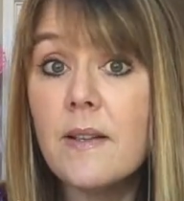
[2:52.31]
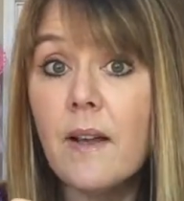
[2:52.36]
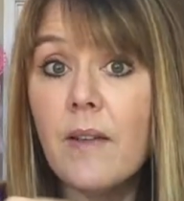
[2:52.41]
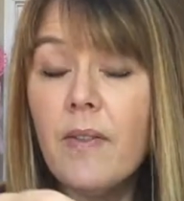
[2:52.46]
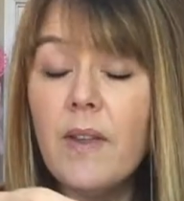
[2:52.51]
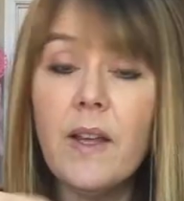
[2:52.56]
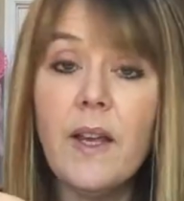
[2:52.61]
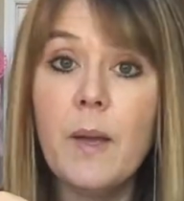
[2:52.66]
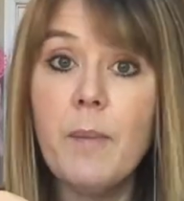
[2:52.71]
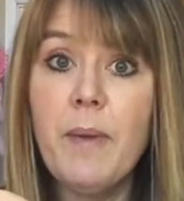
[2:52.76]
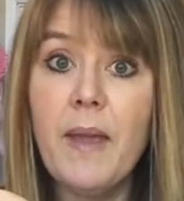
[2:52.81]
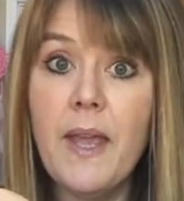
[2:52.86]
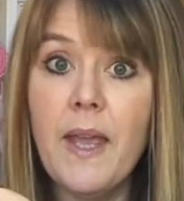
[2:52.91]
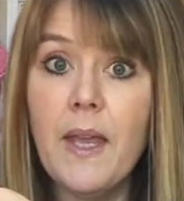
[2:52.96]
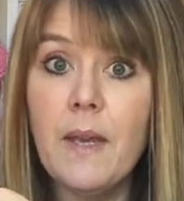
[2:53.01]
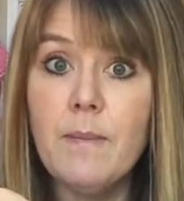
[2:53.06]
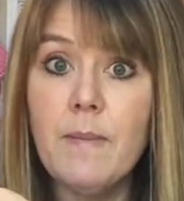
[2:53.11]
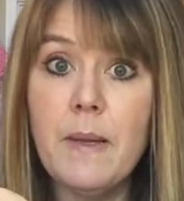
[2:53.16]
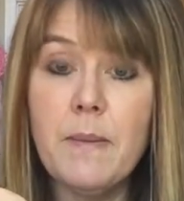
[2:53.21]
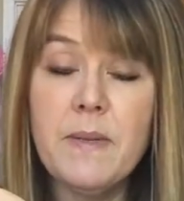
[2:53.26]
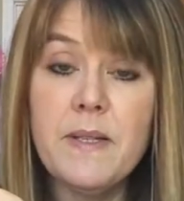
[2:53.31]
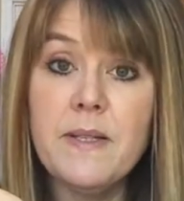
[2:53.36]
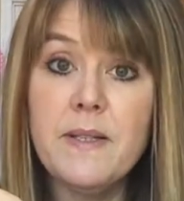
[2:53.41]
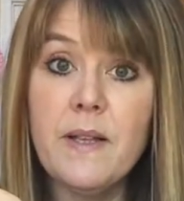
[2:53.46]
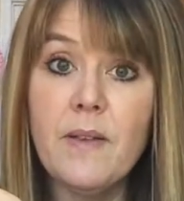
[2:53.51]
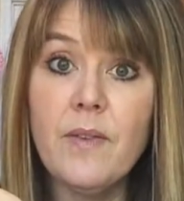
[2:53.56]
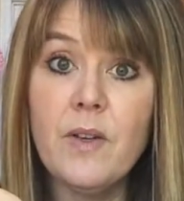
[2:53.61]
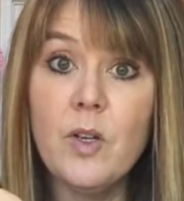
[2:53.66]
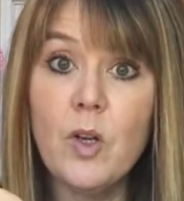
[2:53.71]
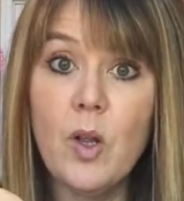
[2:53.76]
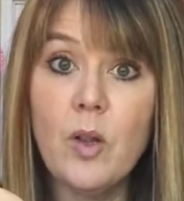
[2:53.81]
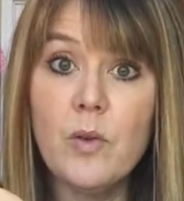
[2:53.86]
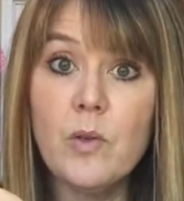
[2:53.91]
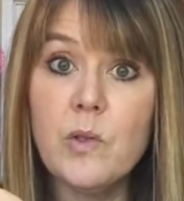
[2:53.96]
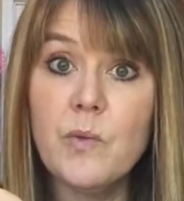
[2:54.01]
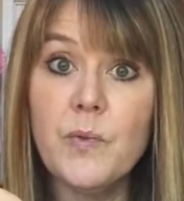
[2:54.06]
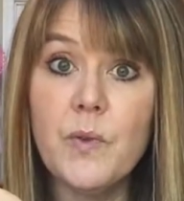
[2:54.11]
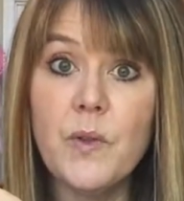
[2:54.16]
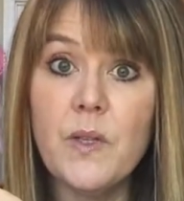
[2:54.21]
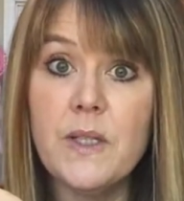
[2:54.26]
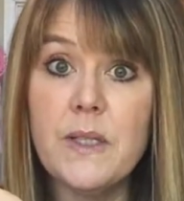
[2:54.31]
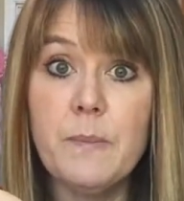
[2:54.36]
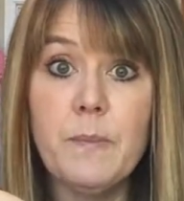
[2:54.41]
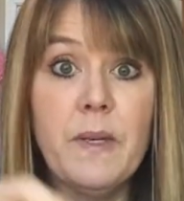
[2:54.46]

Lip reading: I think I paid maybe $7 for this,